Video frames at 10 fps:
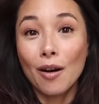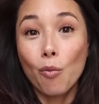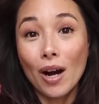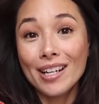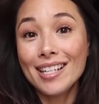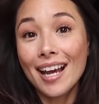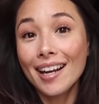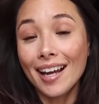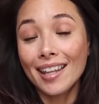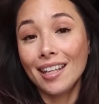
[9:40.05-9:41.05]
one
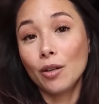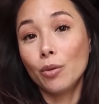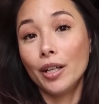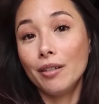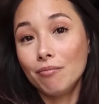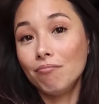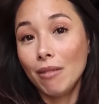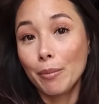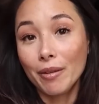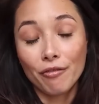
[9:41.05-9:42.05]
debt, I think would
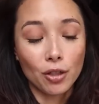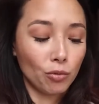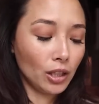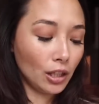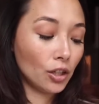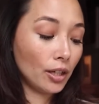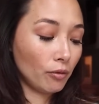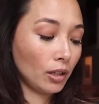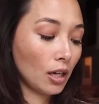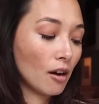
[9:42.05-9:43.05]
make me feel really good and
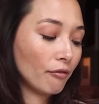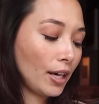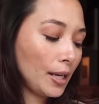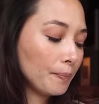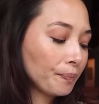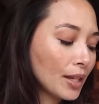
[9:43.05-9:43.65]
really confident.